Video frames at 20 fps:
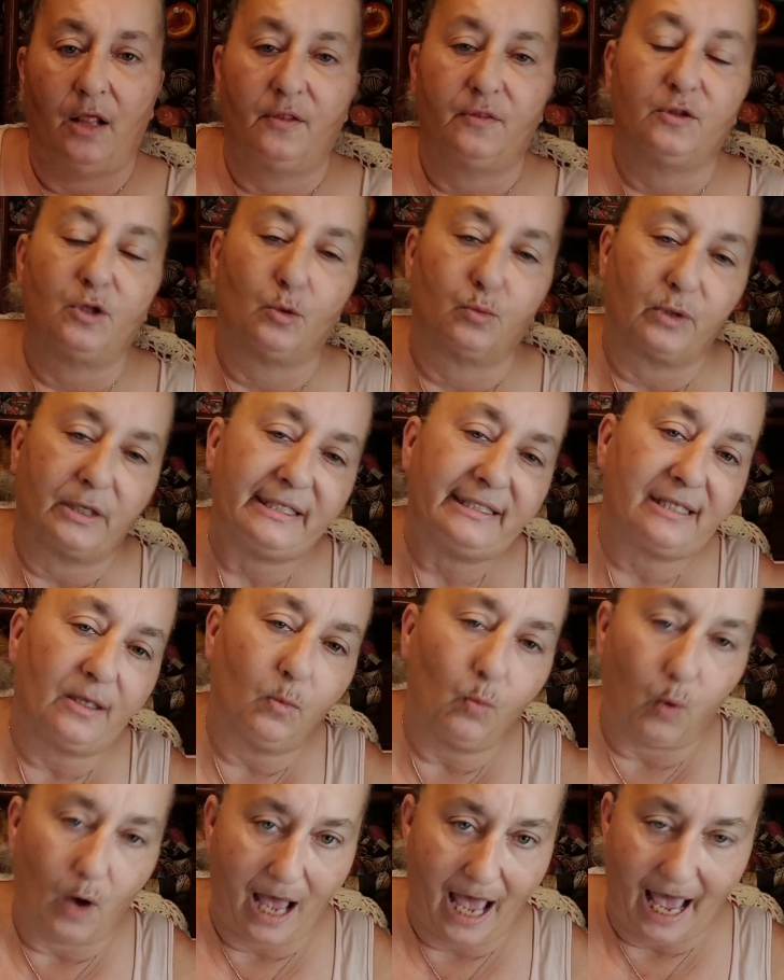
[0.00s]
The
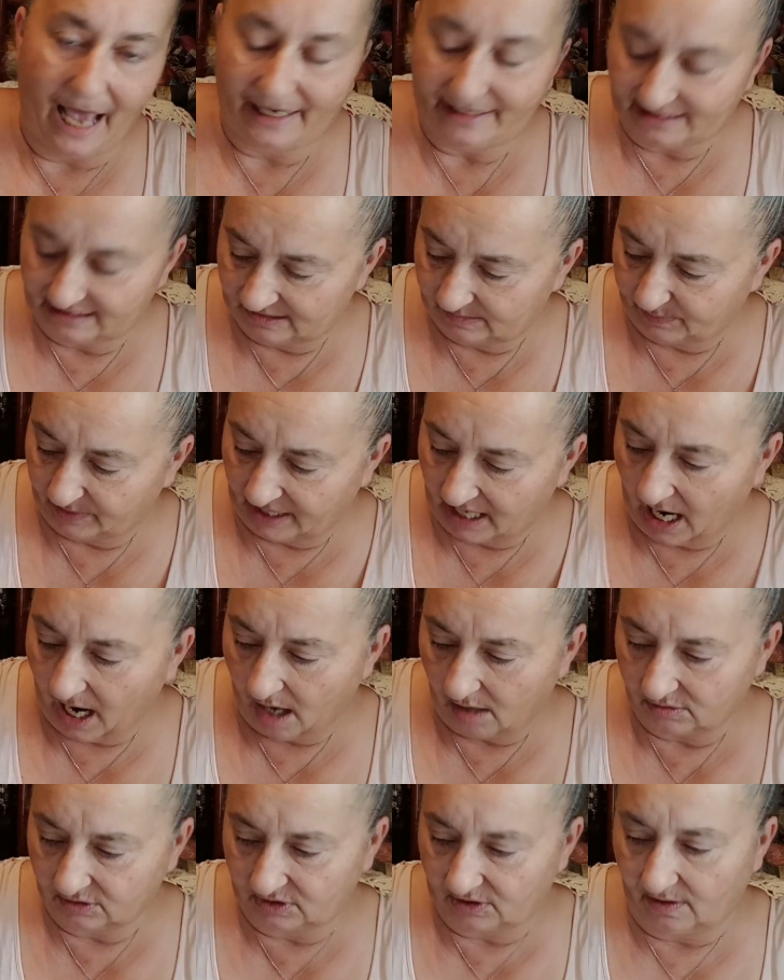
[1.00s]
reason why is
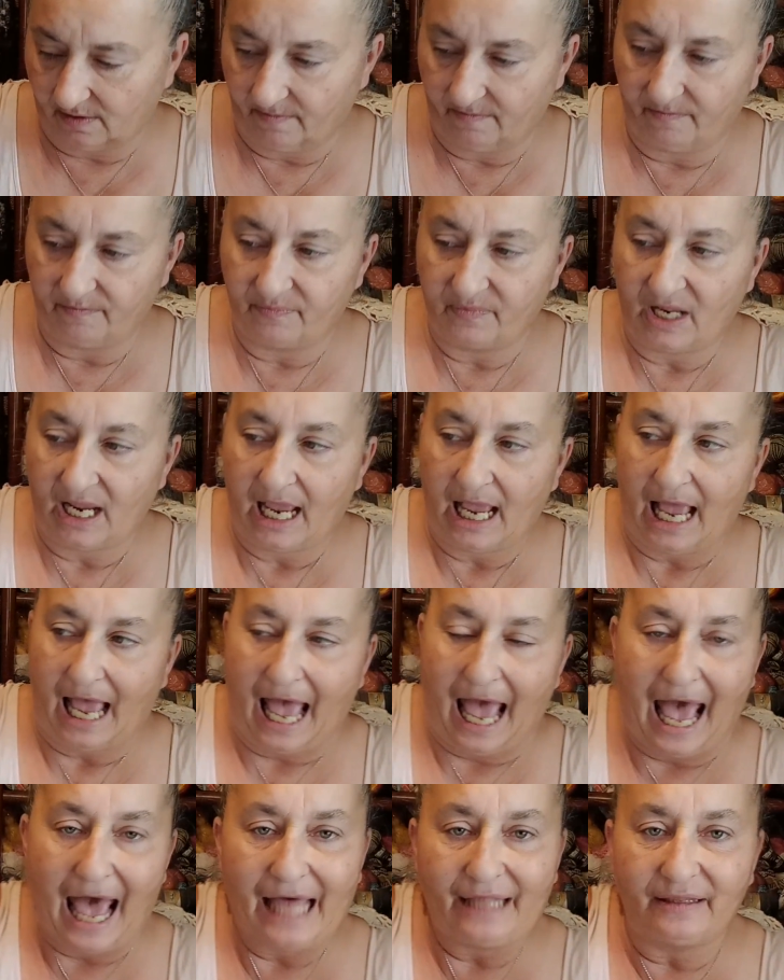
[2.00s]
because
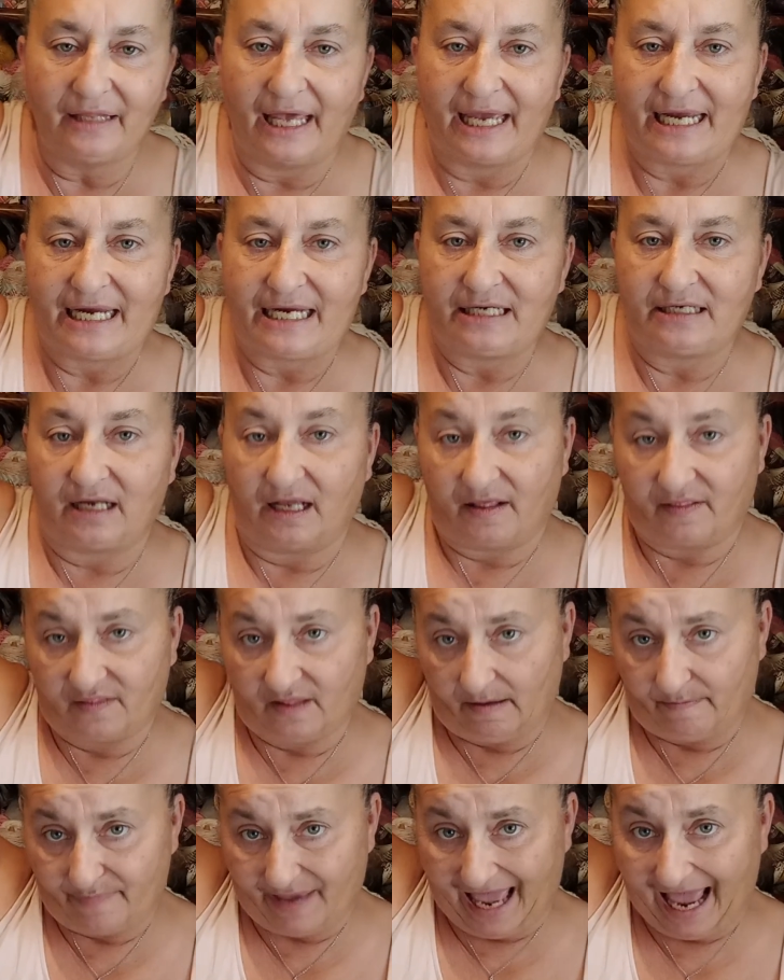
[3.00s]
I laid
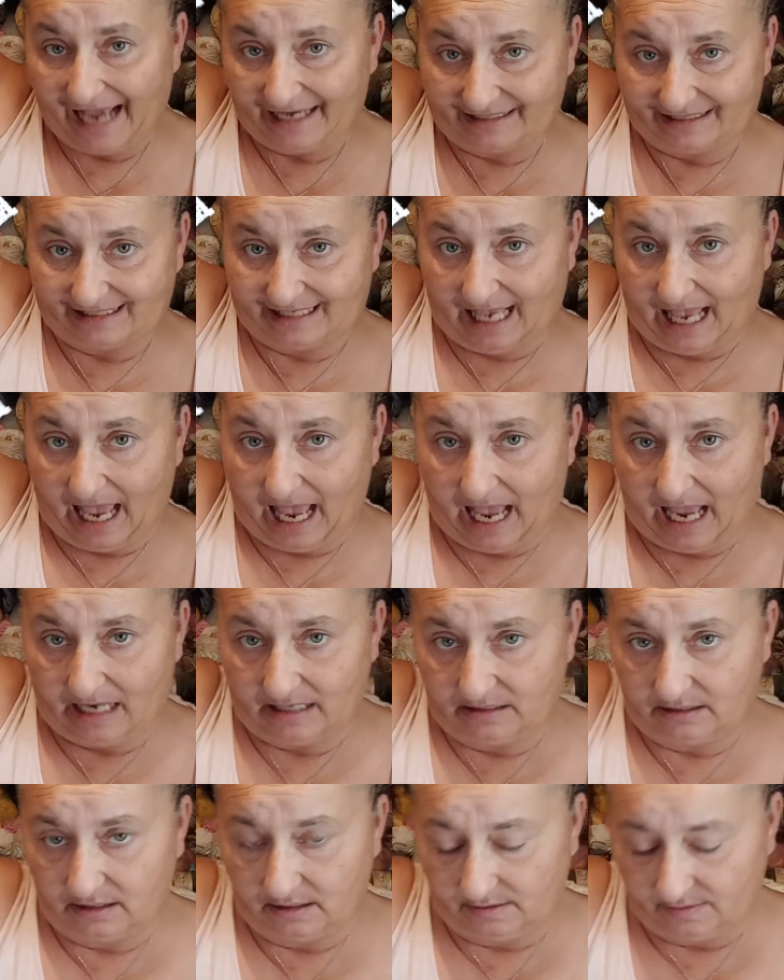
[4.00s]
the back side